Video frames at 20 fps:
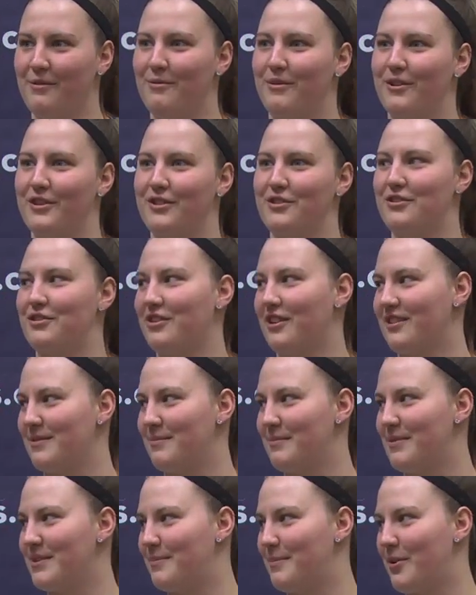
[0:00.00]
which
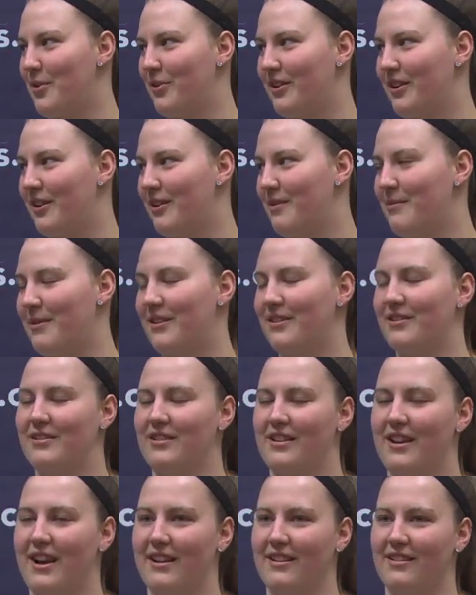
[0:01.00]
just missed podium, and
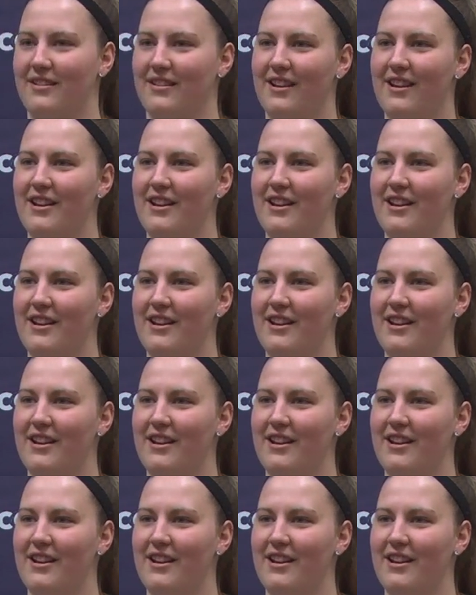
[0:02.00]
got